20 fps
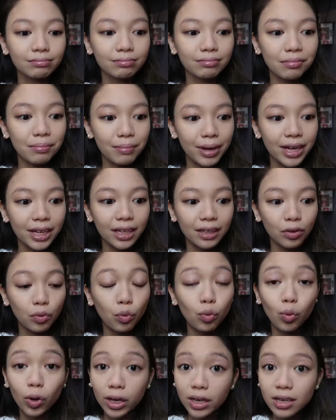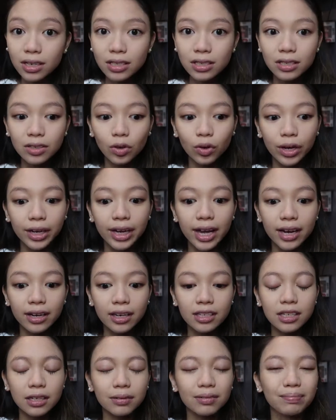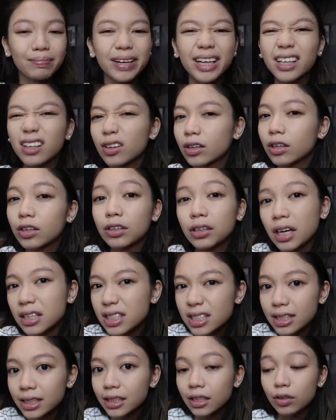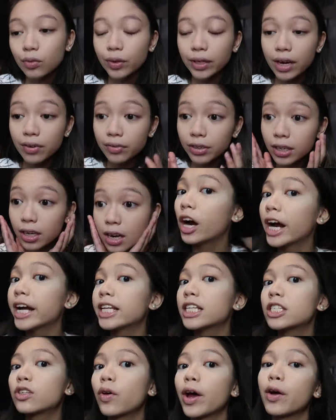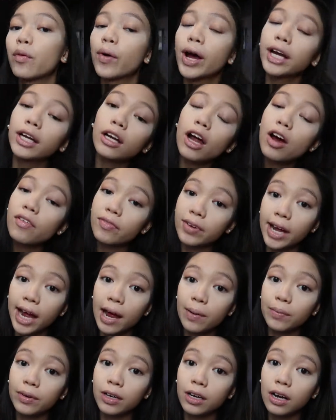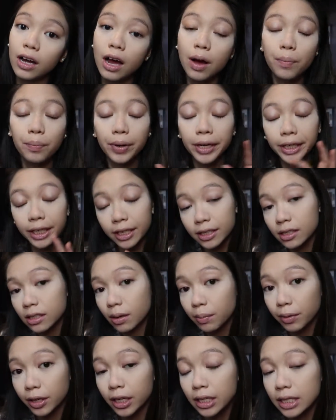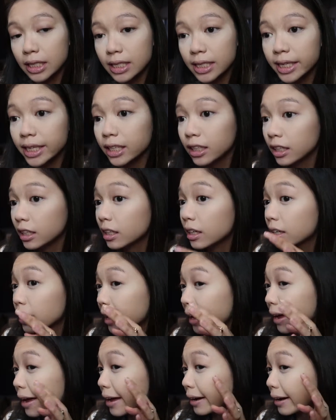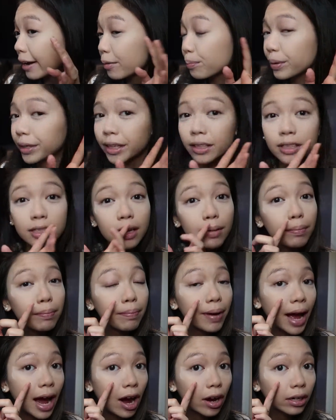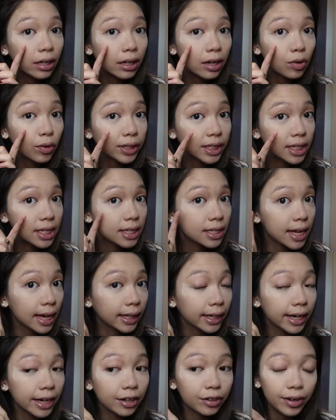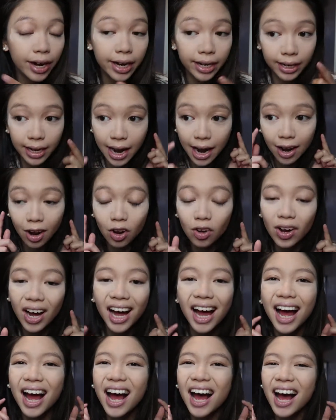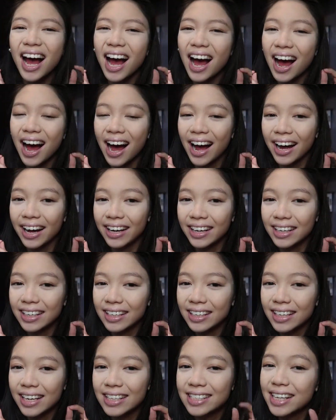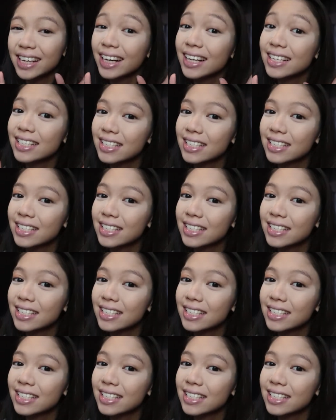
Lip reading: make it worse, or again, doesn't make it look crusty or whatever. Alright, so I went off camera, put on some concealer, and I put on some powder, which is setting right now. It's like a